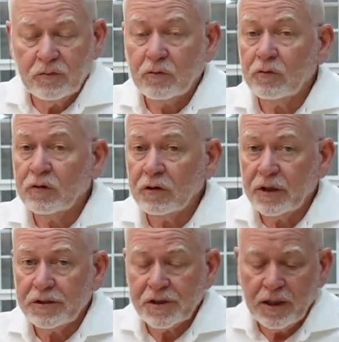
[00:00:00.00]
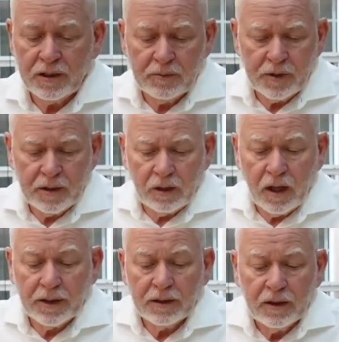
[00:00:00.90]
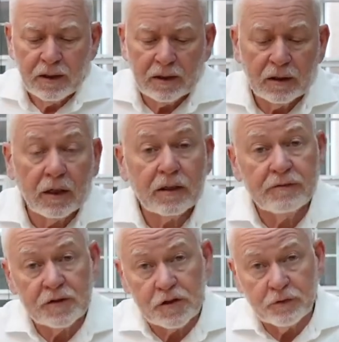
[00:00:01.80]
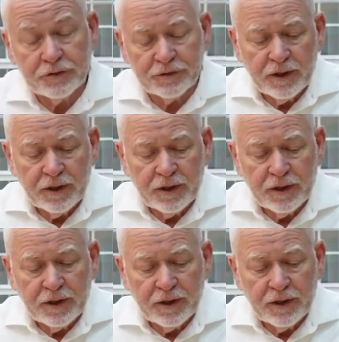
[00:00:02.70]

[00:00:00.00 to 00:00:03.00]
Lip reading: It really educated me a lot on a lot of issues,